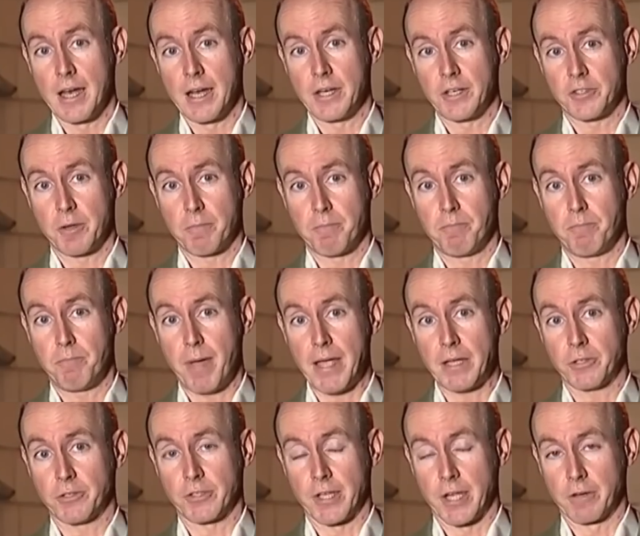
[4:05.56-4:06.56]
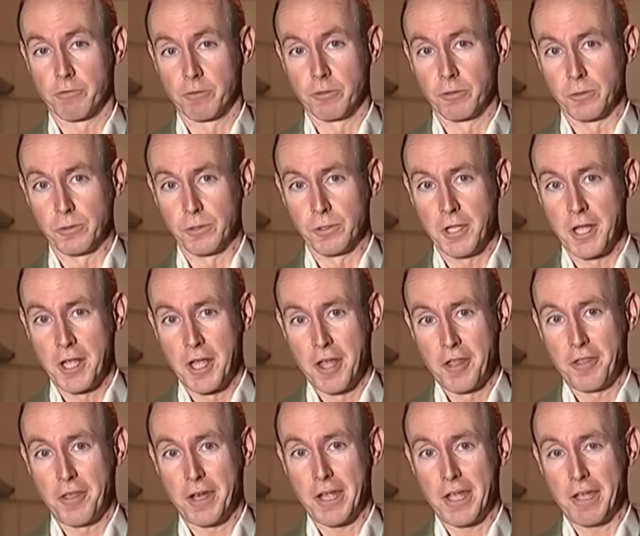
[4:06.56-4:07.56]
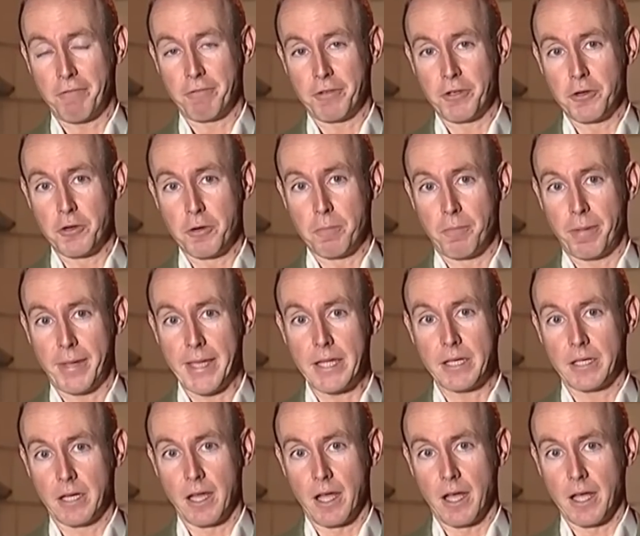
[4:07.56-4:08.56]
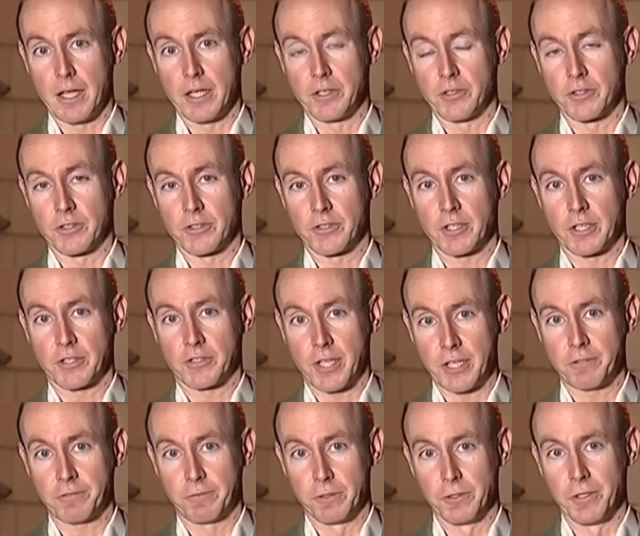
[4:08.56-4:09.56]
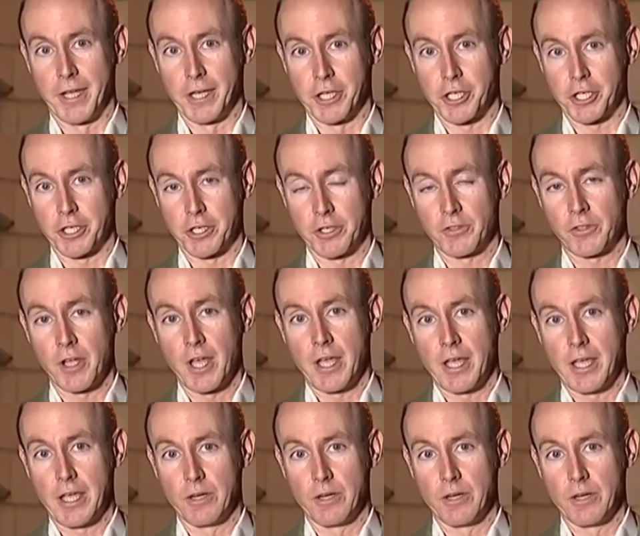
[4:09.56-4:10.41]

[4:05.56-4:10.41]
And it's a basic rule that if you penalise successful nations